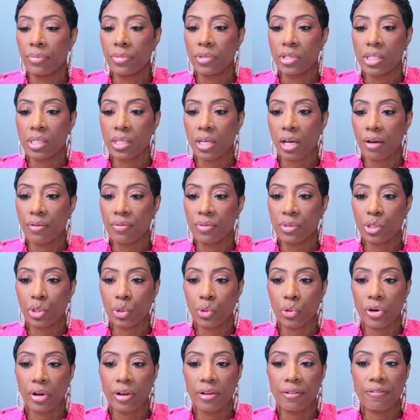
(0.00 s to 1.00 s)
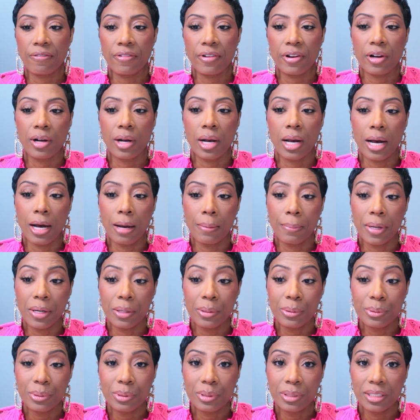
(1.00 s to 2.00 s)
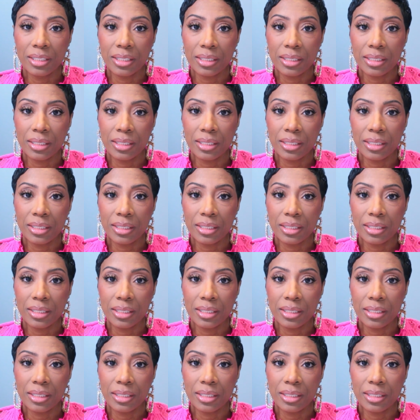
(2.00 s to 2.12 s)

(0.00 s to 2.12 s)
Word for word: Salvatore Ferragamo,